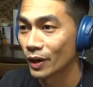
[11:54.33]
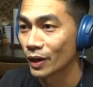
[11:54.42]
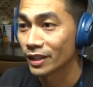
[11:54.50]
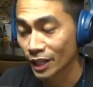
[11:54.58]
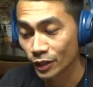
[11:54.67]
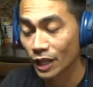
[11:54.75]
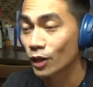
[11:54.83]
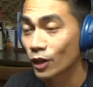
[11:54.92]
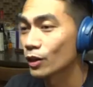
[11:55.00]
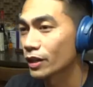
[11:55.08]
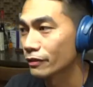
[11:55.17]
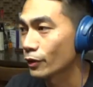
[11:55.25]
right? That
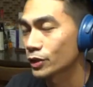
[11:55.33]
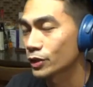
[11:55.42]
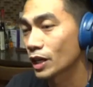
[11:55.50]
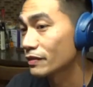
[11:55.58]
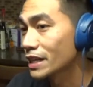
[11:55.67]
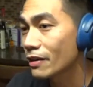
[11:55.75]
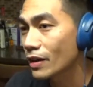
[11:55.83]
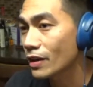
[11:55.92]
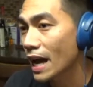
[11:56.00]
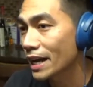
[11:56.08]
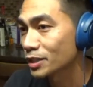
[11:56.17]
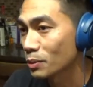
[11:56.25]
are looking for it. So I've never
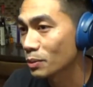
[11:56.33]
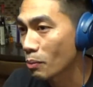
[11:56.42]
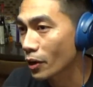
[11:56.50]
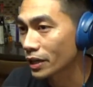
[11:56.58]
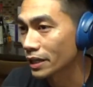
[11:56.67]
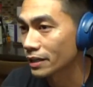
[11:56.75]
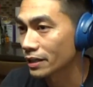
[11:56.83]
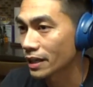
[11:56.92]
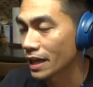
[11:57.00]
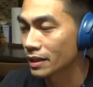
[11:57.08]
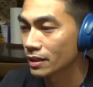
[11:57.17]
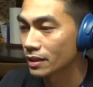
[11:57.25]
had to market it.
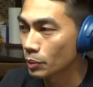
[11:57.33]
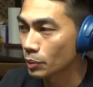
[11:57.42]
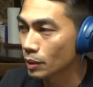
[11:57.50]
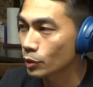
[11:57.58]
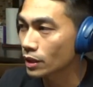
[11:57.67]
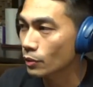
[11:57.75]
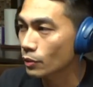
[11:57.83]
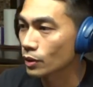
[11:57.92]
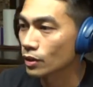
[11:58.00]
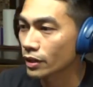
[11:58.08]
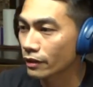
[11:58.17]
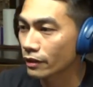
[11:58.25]
And the people that were
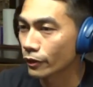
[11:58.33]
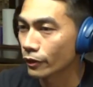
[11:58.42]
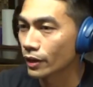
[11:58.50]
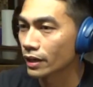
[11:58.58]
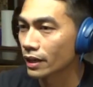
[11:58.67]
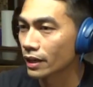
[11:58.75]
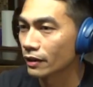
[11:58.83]
looking for it,